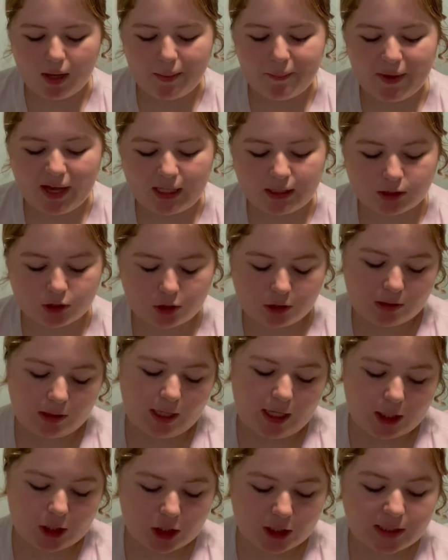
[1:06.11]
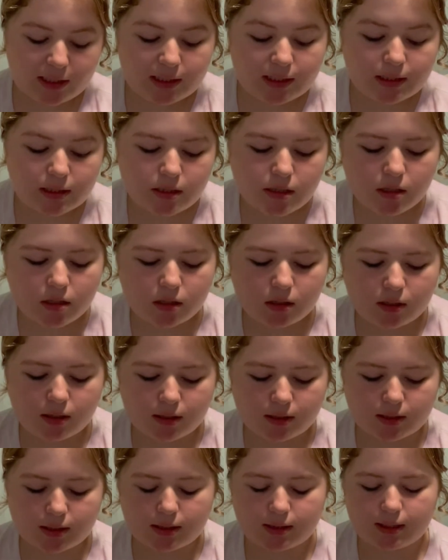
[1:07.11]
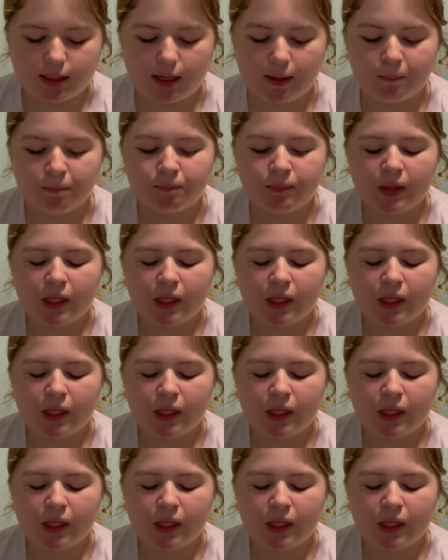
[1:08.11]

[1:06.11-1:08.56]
Master Legend, that's his name,